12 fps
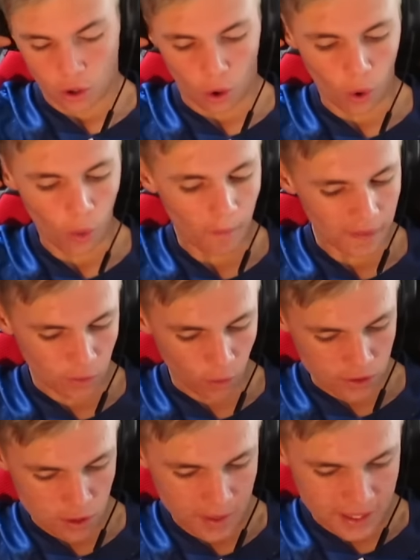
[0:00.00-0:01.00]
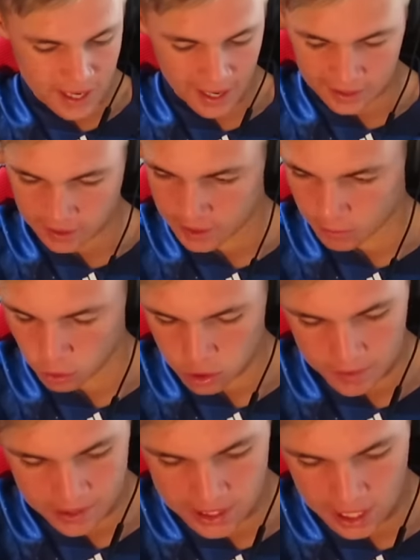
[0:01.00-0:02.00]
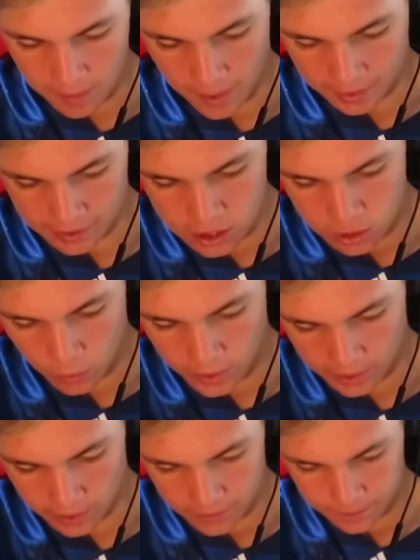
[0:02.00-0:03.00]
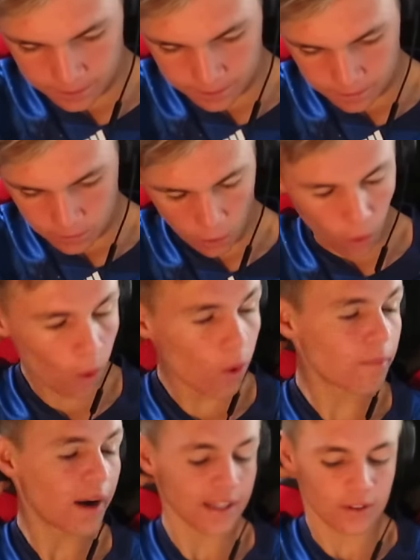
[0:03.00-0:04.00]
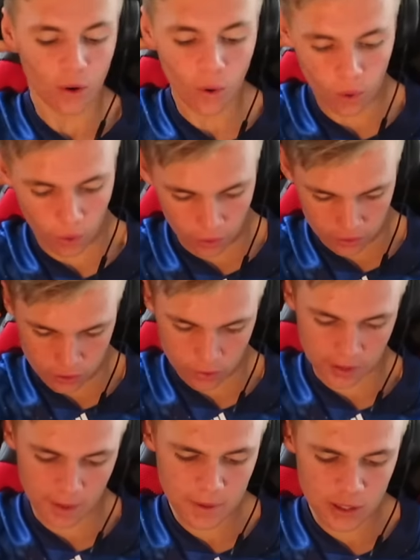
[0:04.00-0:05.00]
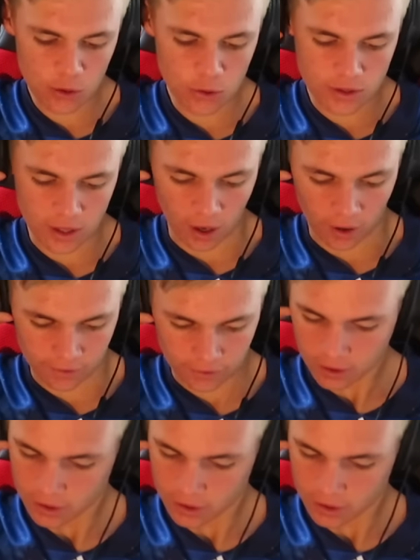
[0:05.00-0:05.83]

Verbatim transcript: Oh my god, it's gonna be Italian game. Watch me centre back, I swear. Oh my god, so give me new stuff.